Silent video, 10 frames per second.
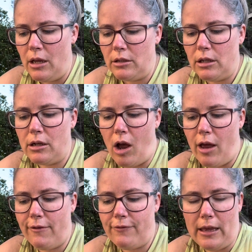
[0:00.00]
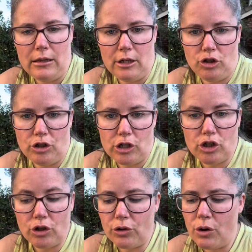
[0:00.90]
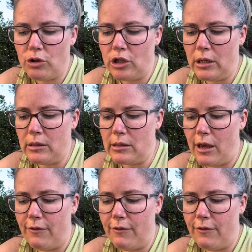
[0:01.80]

to not offend the traditional notions